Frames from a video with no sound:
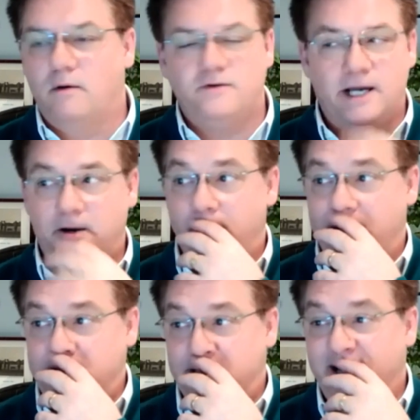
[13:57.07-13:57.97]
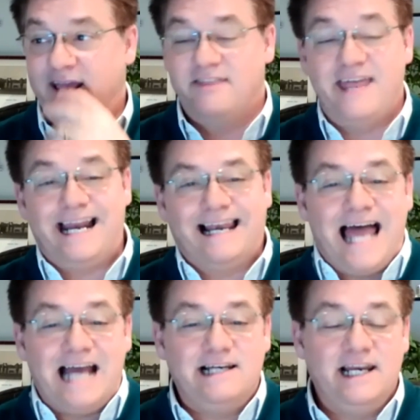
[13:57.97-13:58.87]
generation," they
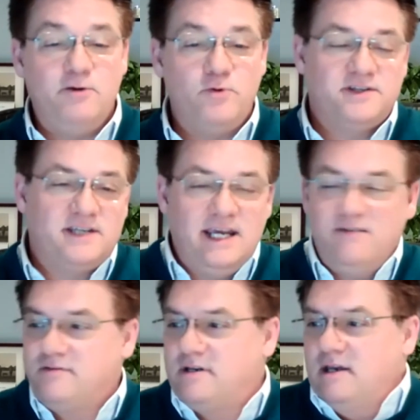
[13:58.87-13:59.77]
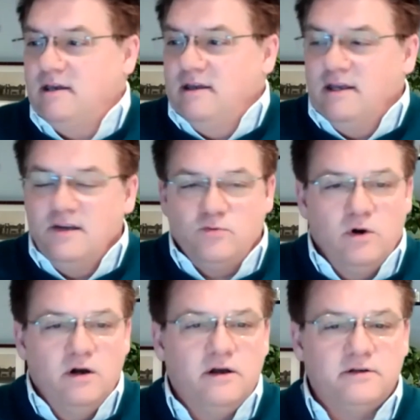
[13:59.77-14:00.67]
gladly received his
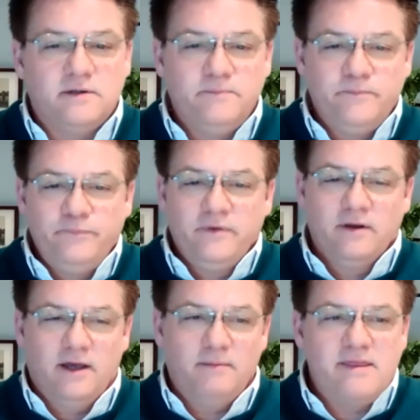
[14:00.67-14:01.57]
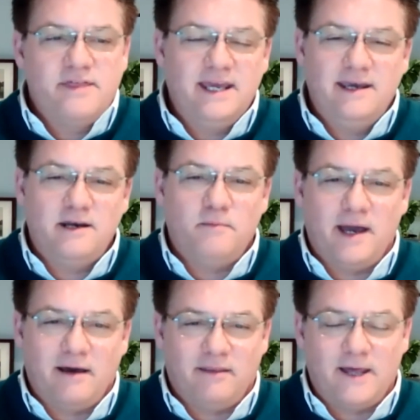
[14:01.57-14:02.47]
word. I mean, thinking
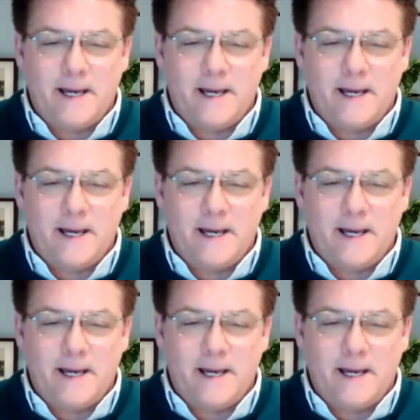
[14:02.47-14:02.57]
about